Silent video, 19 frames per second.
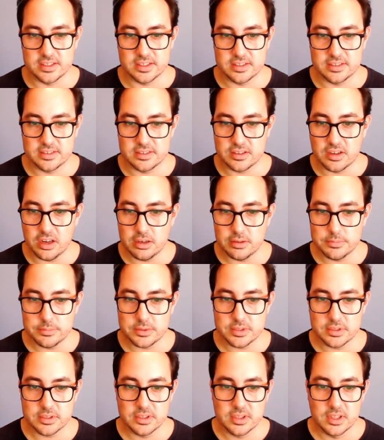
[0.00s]

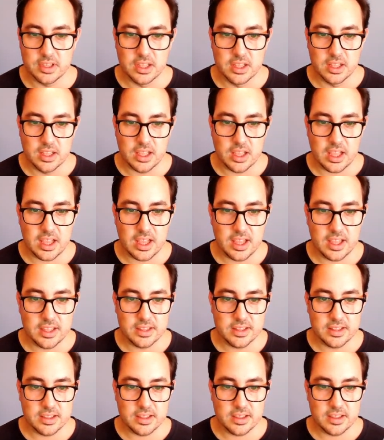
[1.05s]
columns,
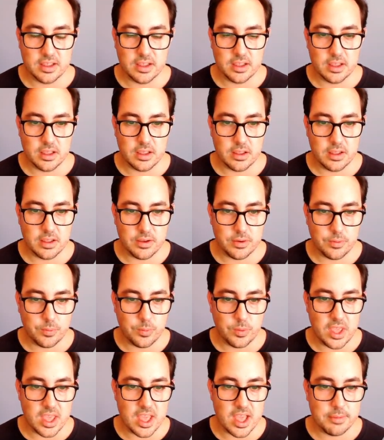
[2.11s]
and
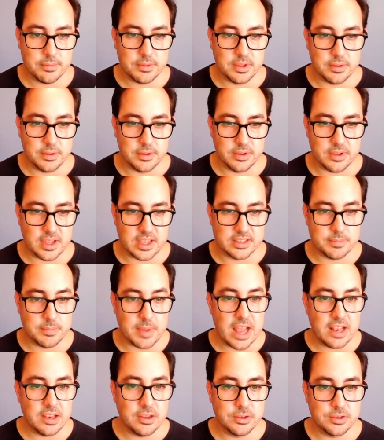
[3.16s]
we have the as
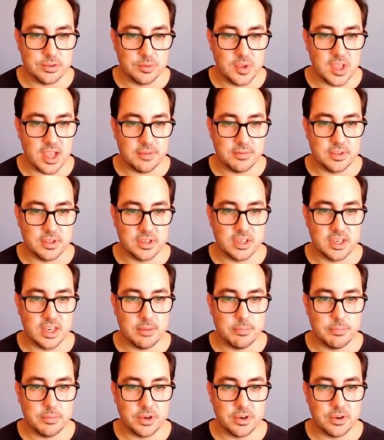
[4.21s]
values we have the
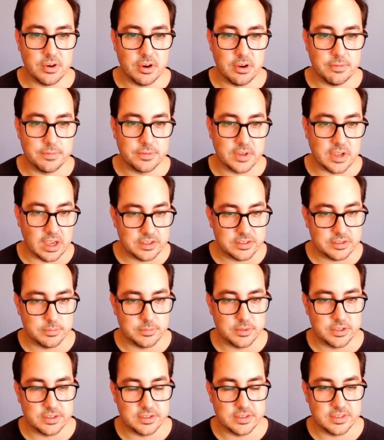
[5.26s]
number of
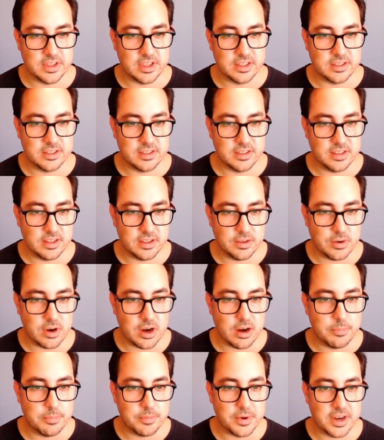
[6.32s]
customers that are
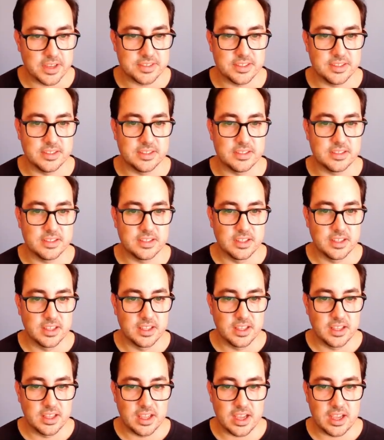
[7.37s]
present
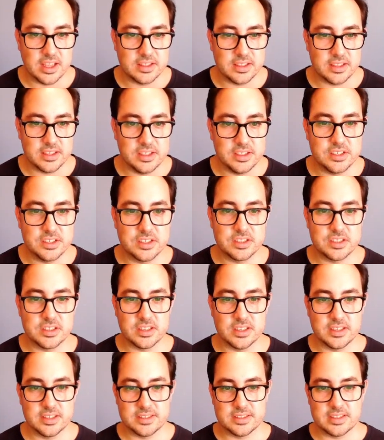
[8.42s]
at each
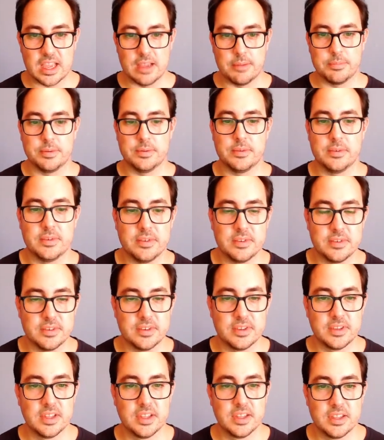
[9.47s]
step.
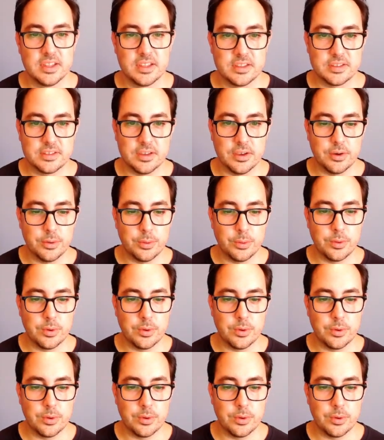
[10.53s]
So